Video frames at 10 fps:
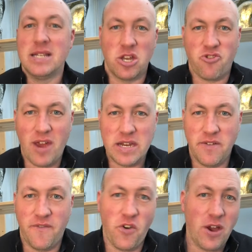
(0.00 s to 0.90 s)
to try and
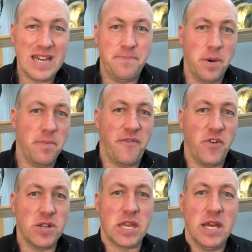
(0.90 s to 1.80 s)
avoid
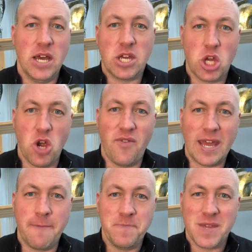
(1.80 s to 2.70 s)
bumblefoot
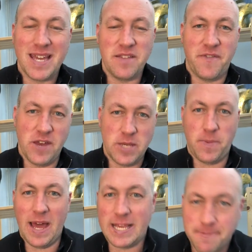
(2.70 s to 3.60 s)
occurring in the first
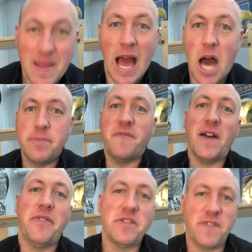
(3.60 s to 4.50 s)
place. I hope you found this